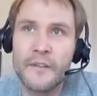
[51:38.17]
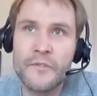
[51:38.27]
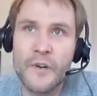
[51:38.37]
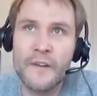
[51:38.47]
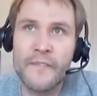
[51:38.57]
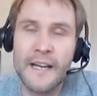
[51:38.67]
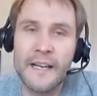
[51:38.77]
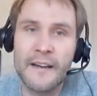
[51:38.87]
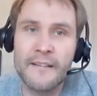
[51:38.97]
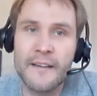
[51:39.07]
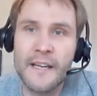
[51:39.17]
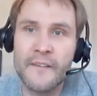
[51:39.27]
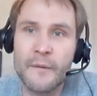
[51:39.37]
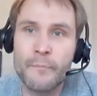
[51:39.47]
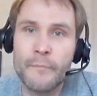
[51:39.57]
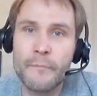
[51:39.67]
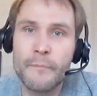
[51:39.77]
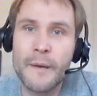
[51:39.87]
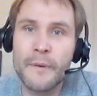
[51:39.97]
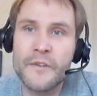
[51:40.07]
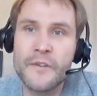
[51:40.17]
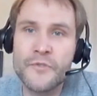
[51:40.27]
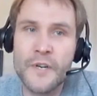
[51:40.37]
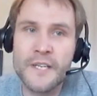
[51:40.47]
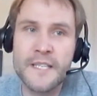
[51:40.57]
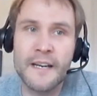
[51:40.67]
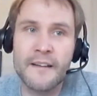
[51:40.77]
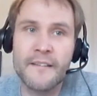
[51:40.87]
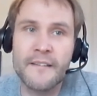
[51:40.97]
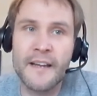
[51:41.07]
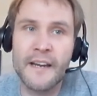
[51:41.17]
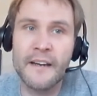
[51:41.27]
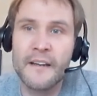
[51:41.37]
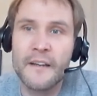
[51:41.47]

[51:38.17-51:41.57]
driving that legacy giving, people are trusting us and saying,